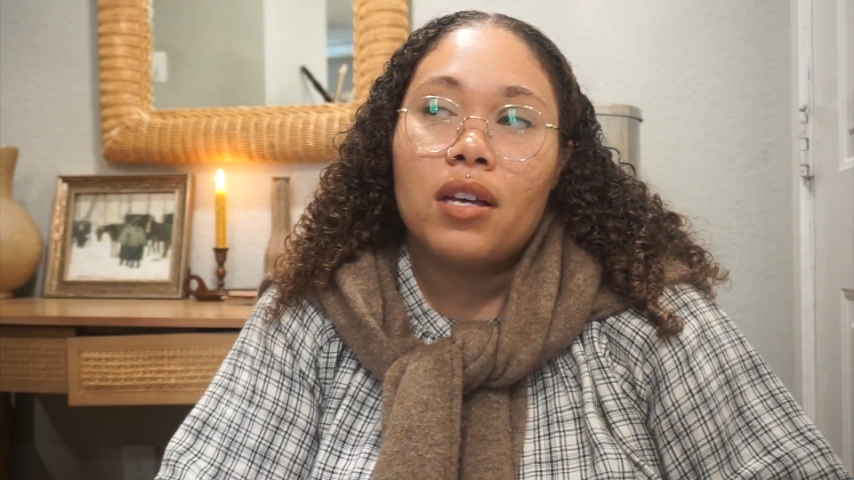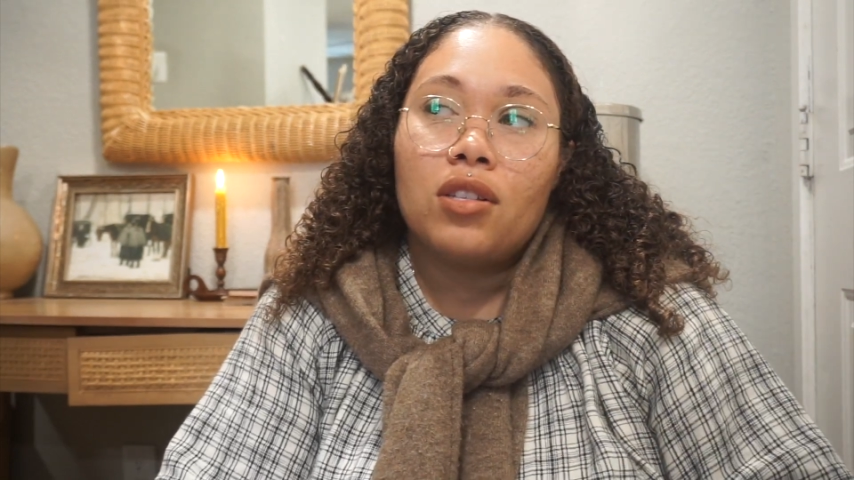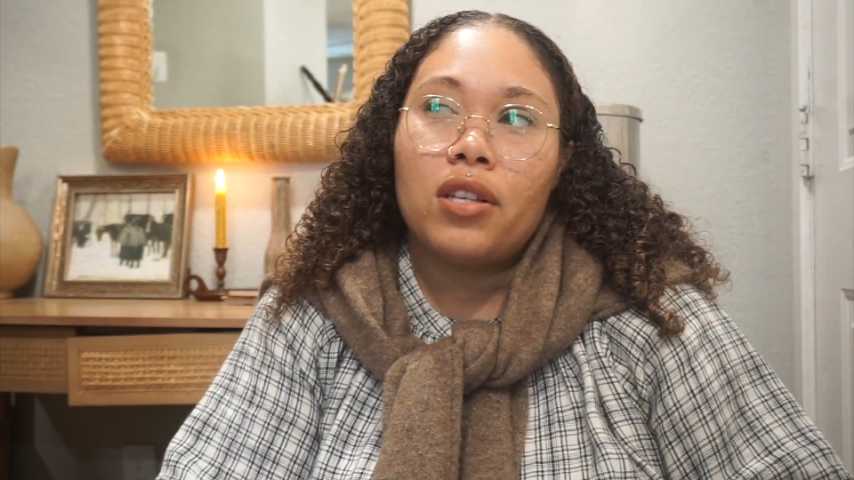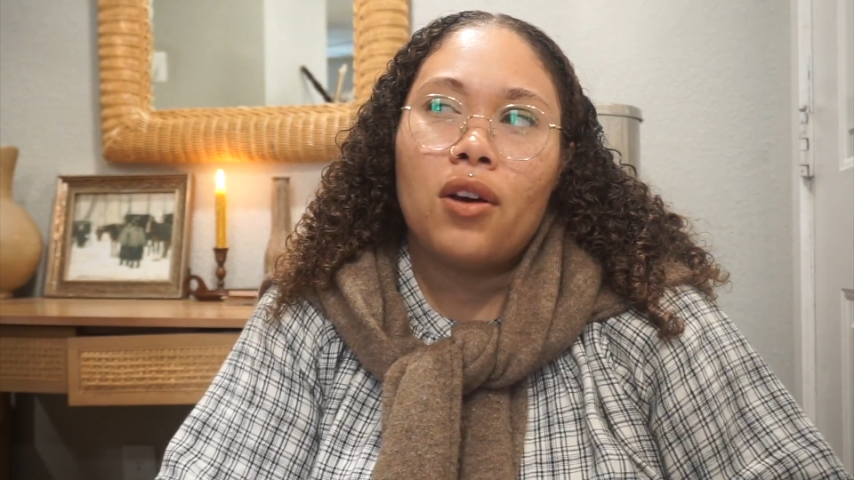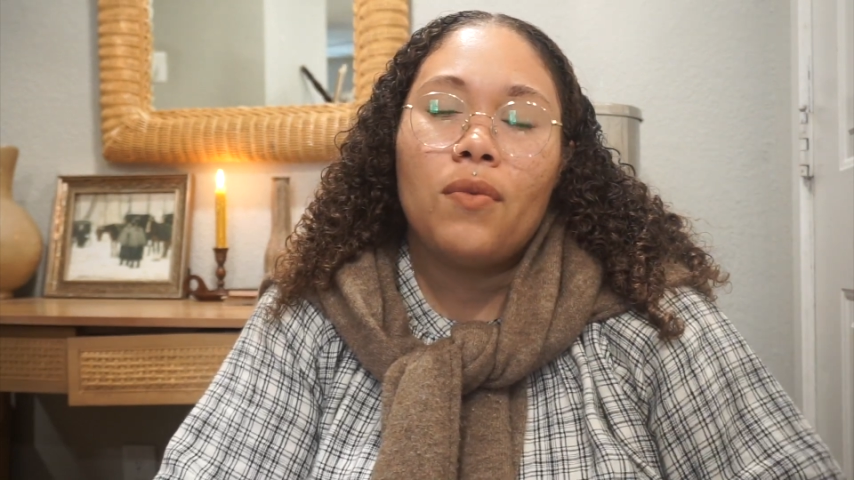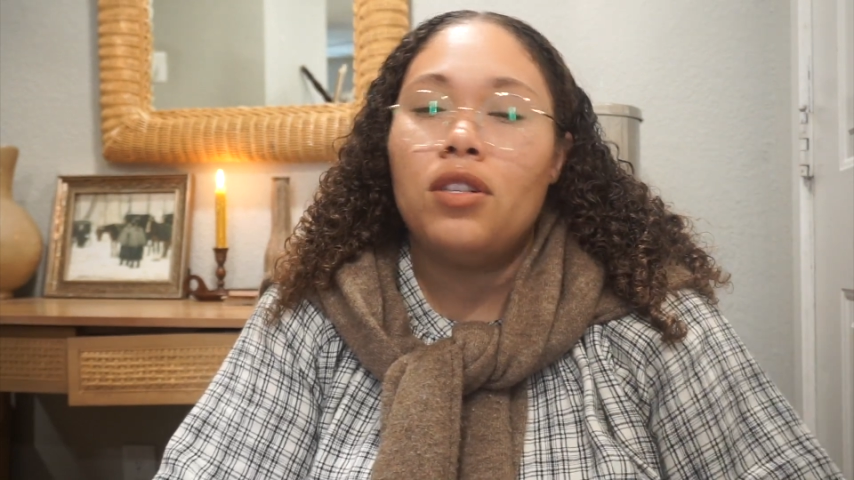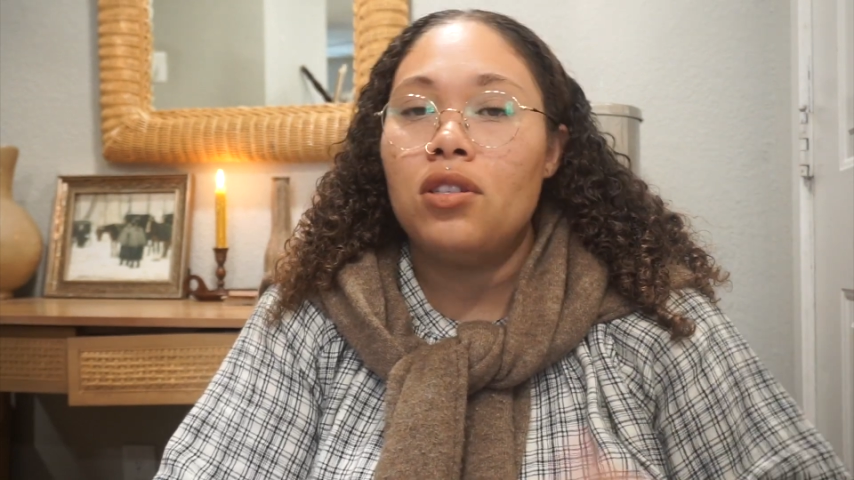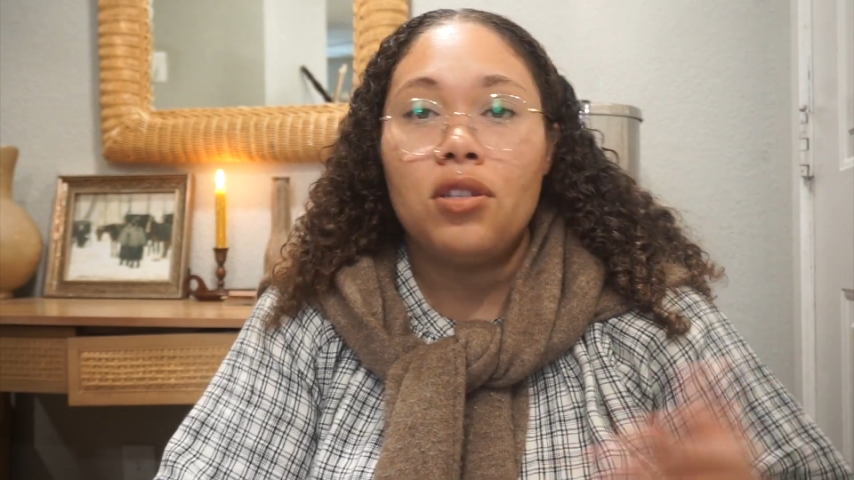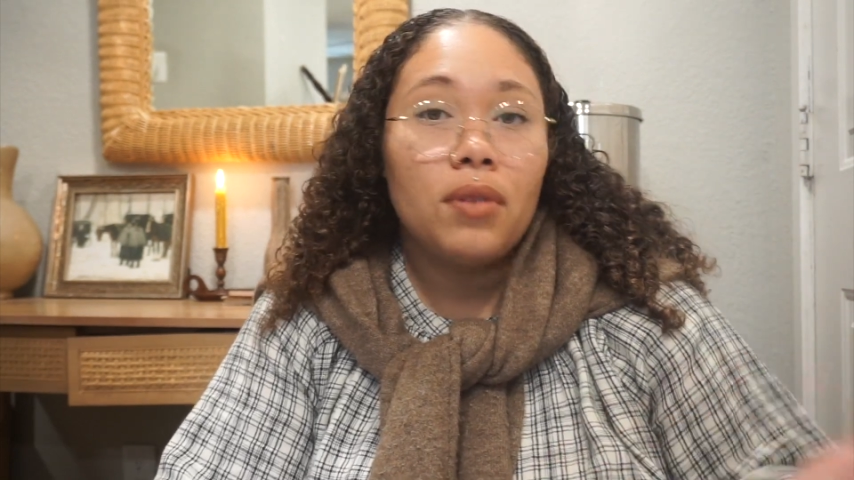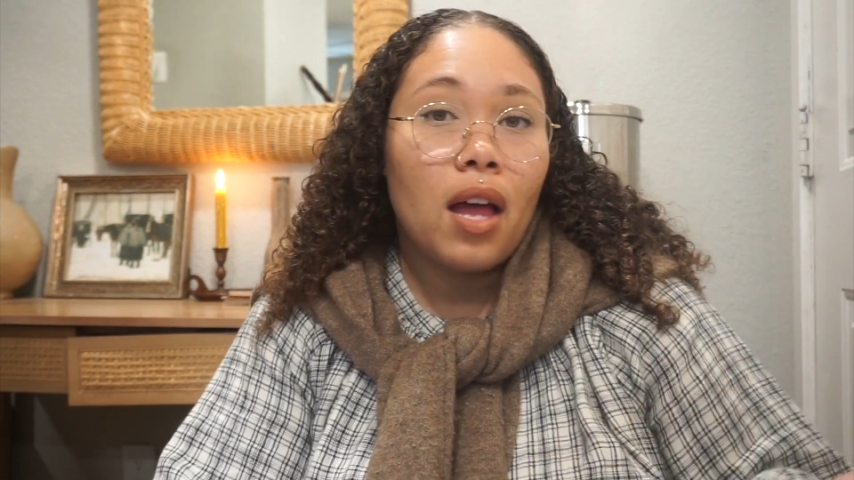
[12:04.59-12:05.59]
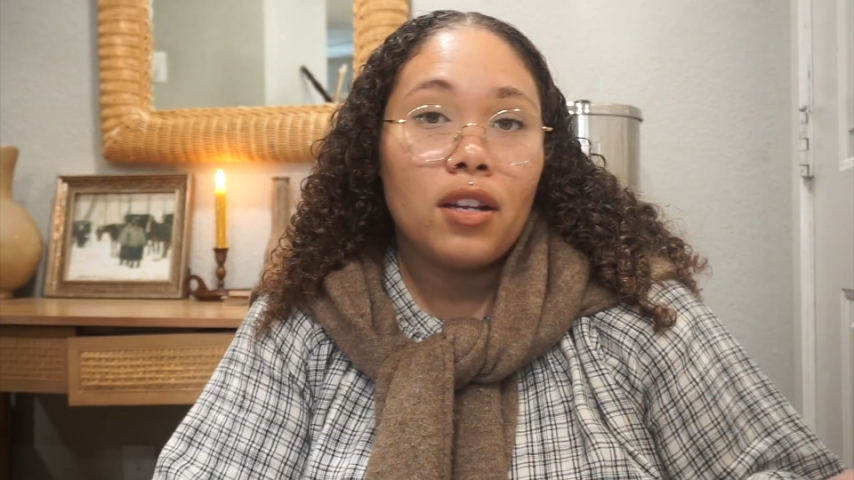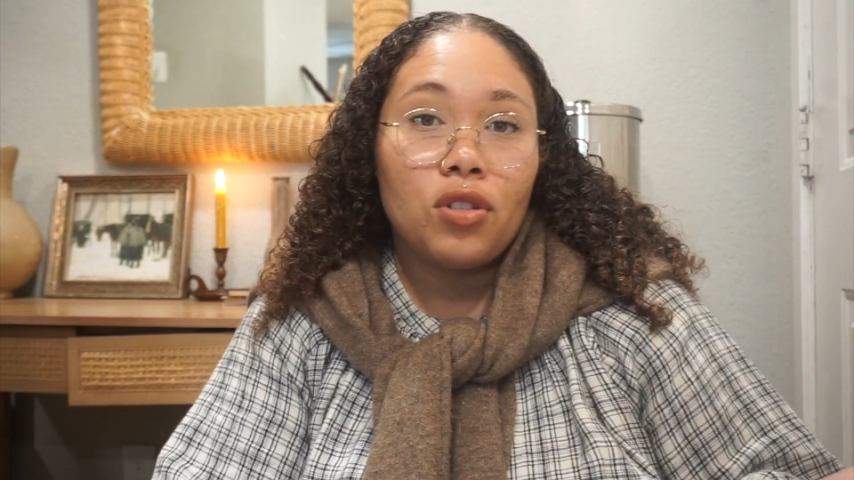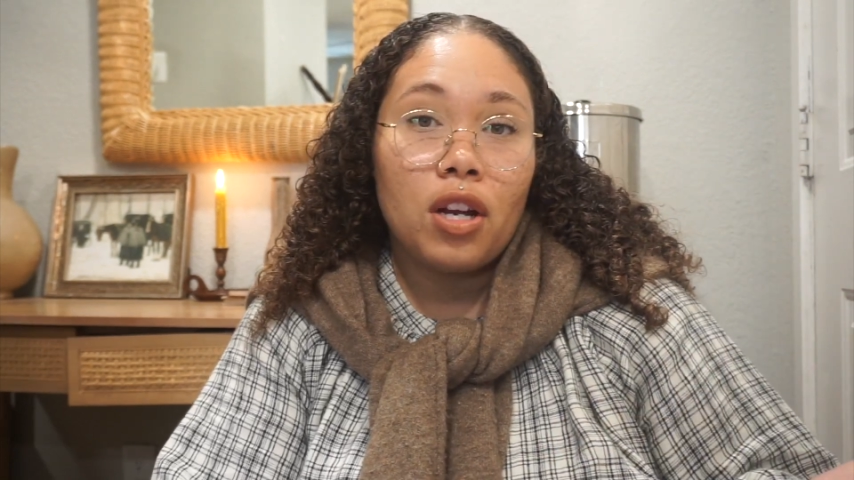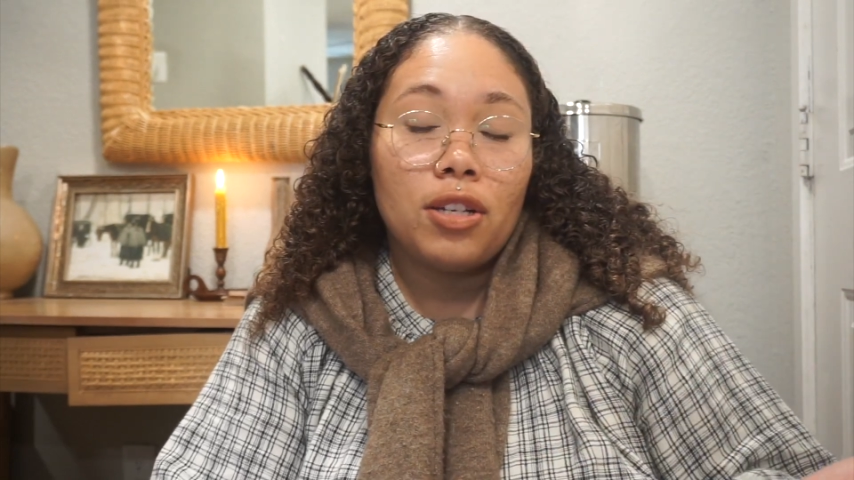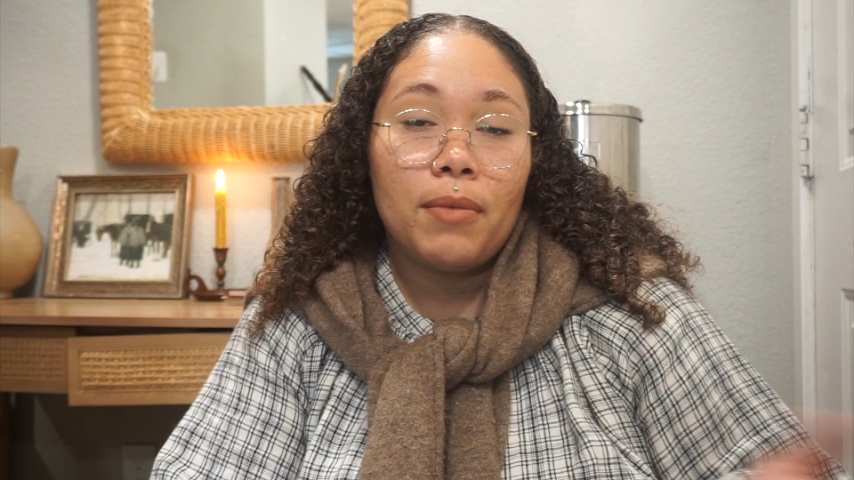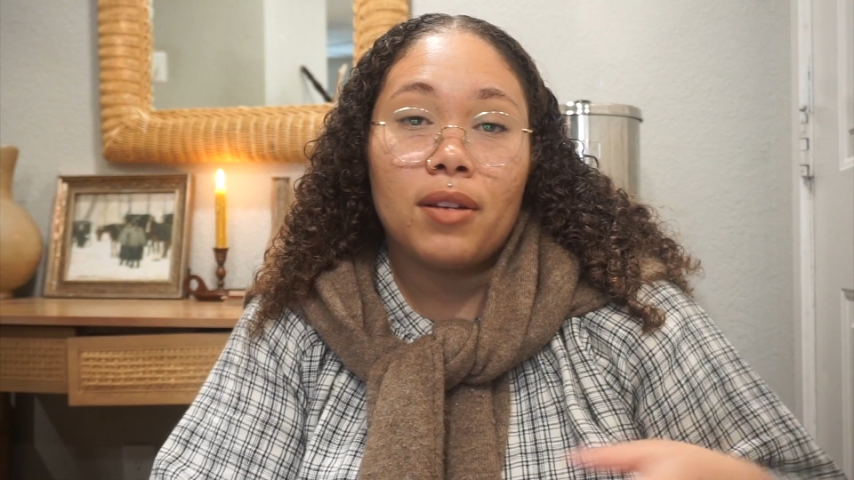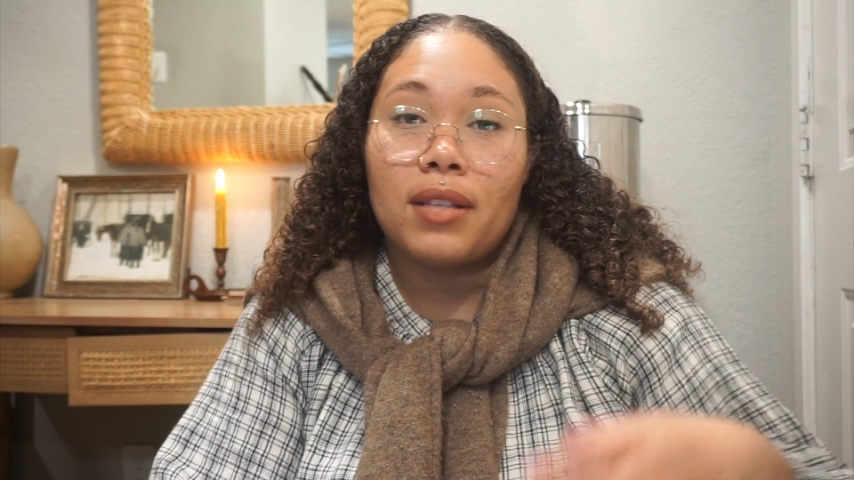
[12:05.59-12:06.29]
So we just do a lot of stretch meals.